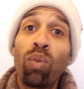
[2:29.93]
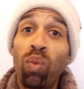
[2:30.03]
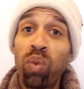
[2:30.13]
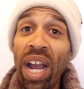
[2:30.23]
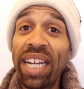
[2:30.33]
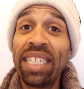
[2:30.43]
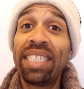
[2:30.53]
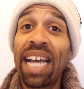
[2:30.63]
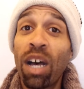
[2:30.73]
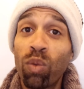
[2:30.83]
write it
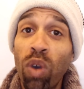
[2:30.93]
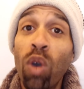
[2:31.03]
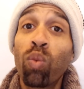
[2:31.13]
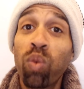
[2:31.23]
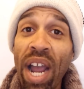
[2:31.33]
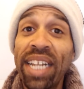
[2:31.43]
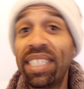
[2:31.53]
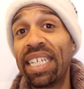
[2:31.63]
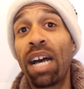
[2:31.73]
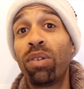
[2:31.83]
down, write
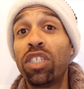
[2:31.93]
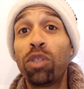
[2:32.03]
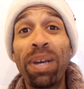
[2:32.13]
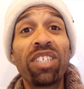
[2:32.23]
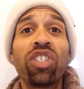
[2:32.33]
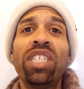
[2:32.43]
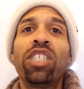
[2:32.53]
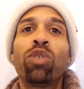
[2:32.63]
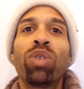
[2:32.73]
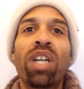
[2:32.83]
it down, especially
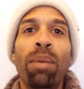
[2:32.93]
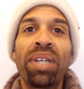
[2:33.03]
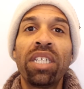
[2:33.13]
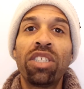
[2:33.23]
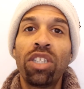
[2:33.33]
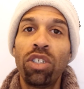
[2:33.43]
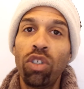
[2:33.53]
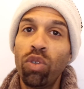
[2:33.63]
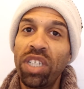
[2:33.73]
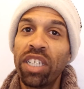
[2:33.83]
as we're coming into the
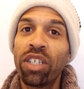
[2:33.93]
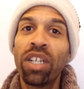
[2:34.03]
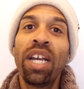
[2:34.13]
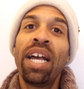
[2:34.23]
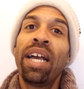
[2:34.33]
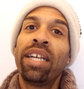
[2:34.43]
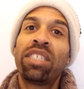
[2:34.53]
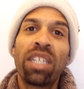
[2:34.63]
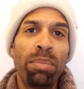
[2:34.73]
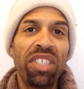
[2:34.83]
new year.
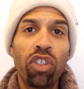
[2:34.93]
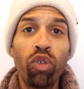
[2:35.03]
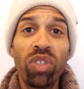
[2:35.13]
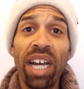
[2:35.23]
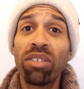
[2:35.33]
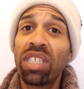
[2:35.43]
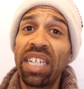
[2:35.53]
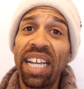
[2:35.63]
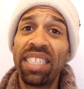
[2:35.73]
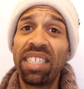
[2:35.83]
It's going to be
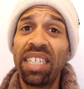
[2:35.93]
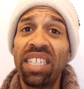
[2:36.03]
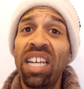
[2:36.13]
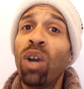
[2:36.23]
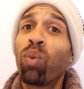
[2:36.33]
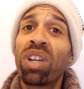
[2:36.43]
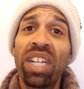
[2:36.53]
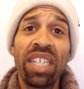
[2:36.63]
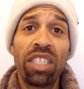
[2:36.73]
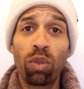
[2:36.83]
2018. We're going
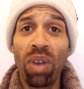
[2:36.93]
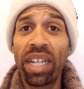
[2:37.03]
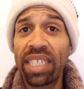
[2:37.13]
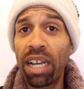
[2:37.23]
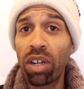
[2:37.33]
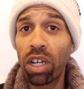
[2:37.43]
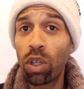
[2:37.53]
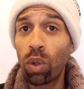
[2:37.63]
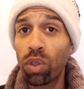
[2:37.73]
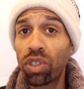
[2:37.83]
to need to write down our
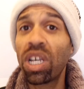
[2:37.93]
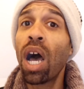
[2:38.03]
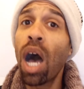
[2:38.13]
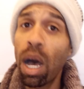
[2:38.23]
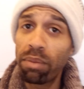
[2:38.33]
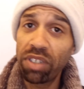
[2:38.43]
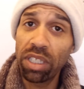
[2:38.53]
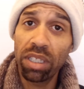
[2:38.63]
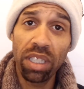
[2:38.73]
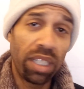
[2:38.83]
goals,
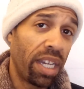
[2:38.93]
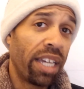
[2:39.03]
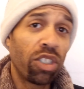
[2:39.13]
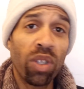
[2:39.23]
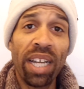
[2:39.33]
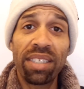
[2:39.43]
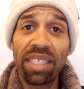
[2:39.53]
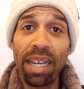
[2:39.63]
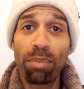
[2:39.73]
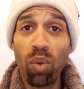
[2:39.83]
obviously. So that's
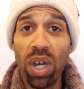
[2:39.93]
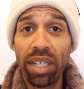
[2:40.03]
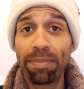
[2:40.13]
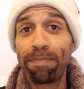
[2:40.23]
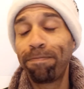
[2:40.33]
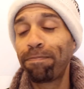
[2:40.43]
step one.